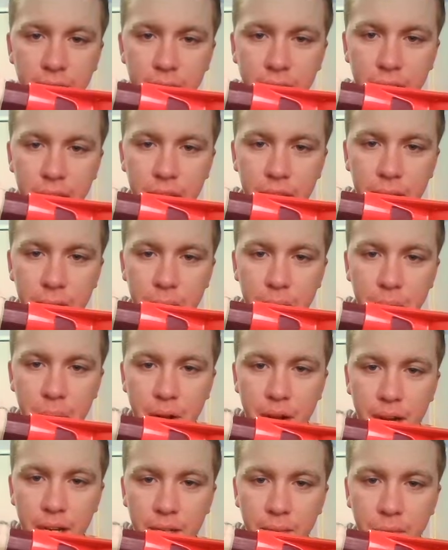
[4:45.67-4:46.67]
this
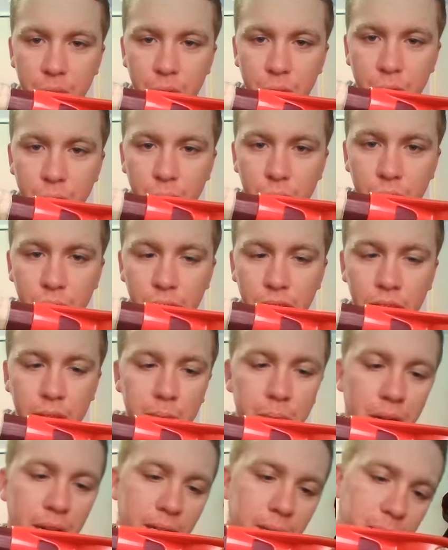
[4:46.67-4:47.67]
bottom hole, this
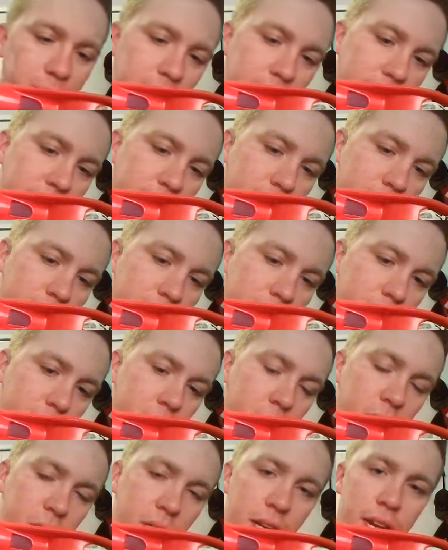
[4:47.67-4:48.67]
bottom sidewall
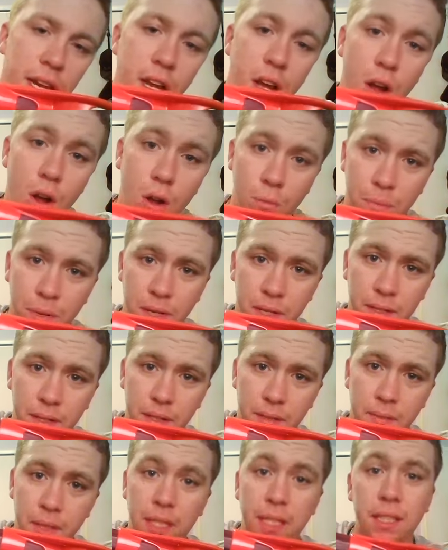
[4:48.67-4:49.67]
hole, open,
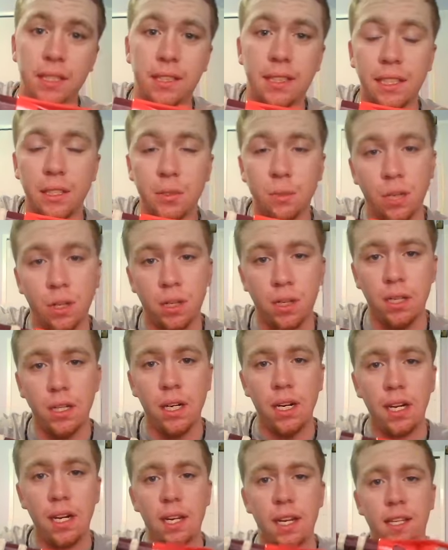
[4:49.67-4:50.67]
because that's where
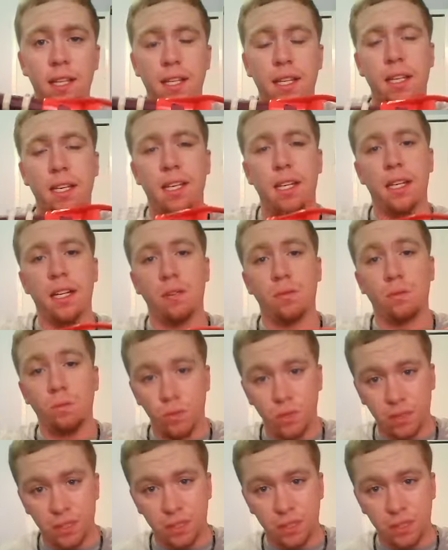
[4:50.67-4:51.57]
the